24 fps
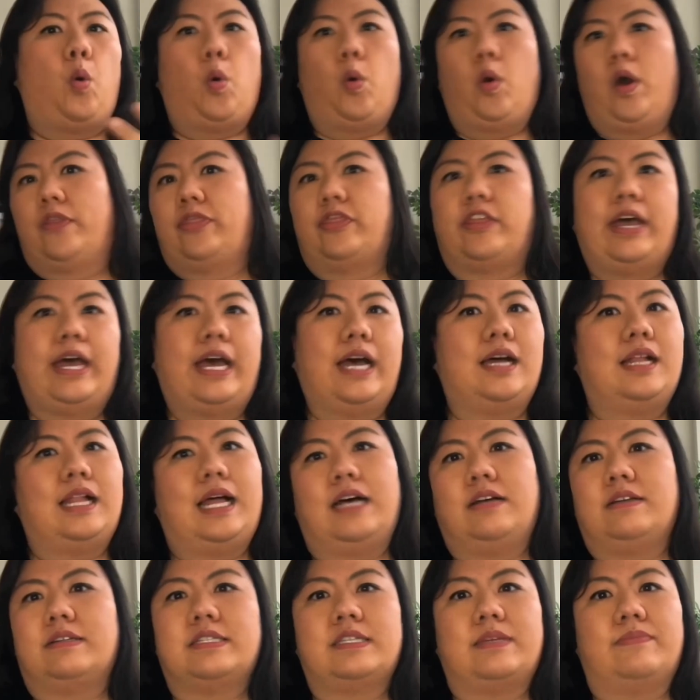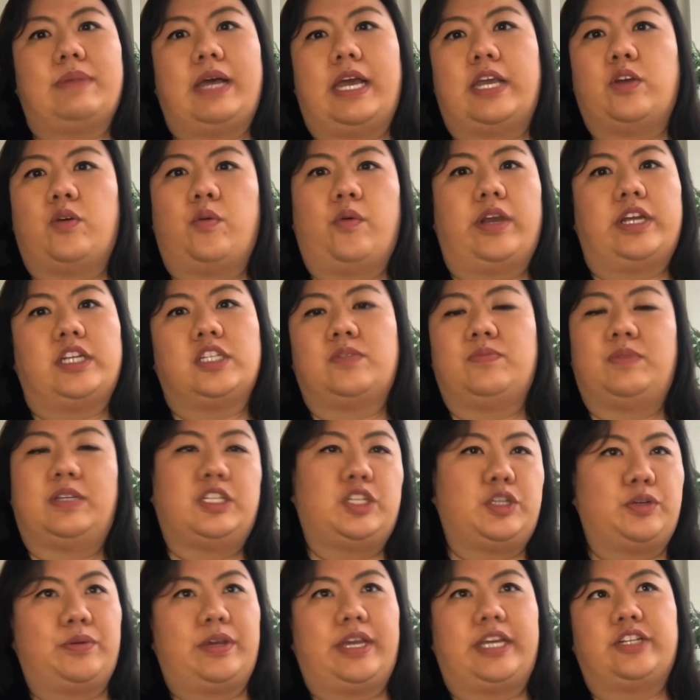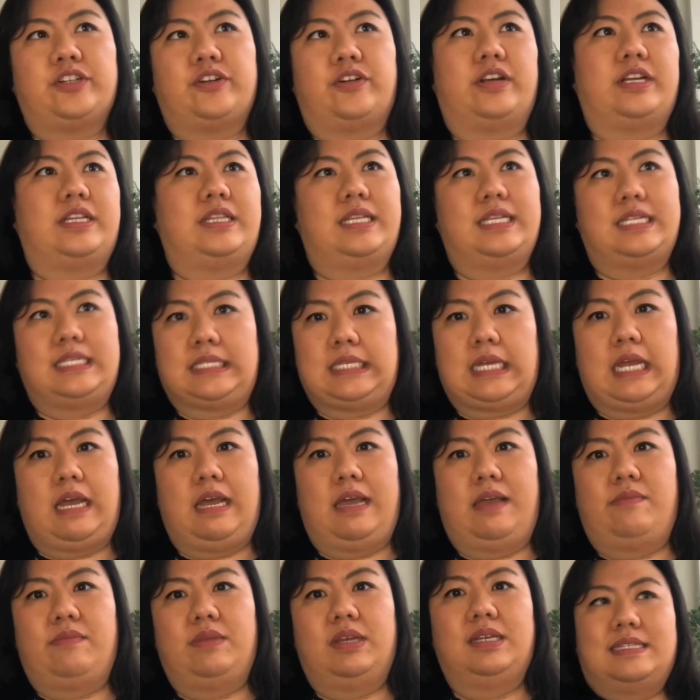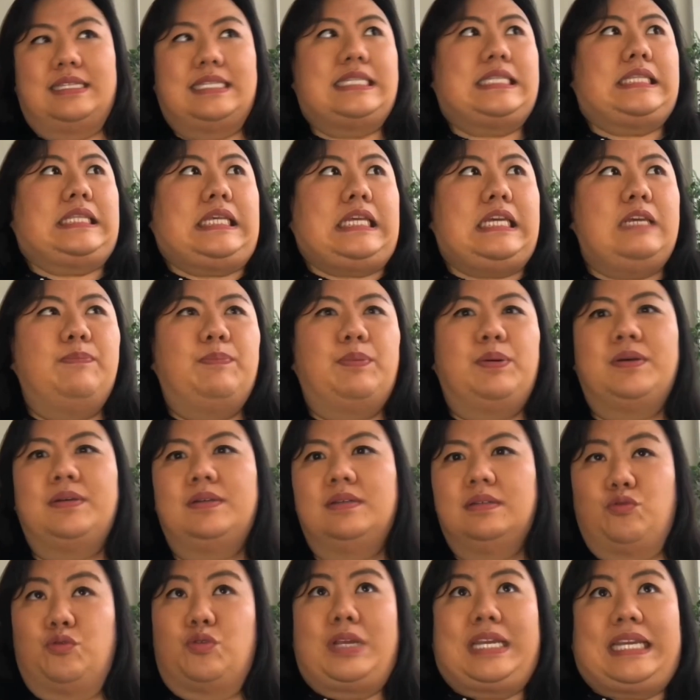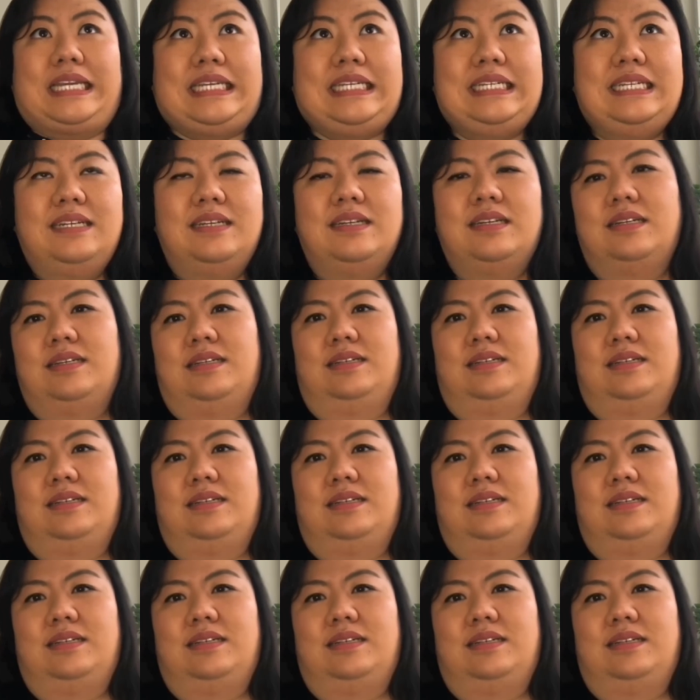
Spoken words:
what the hell else am I going to be doing during this time? Sleep? Read?